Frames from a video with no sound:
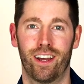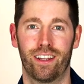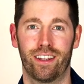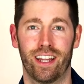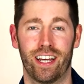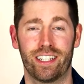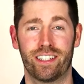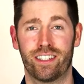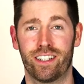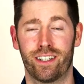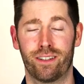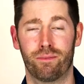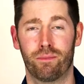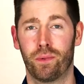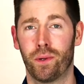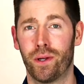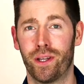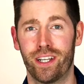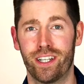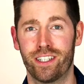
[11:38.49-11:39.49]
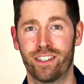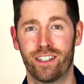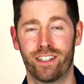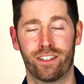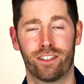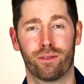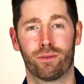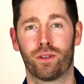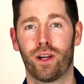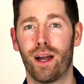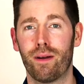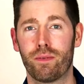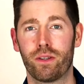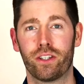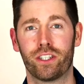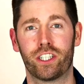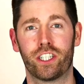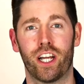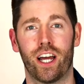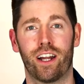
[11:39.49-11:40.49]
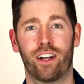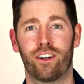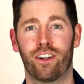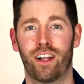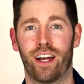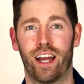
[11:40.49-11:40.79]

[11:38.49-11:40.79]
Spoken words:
That's it. Pretty easy. Subscribe to the channel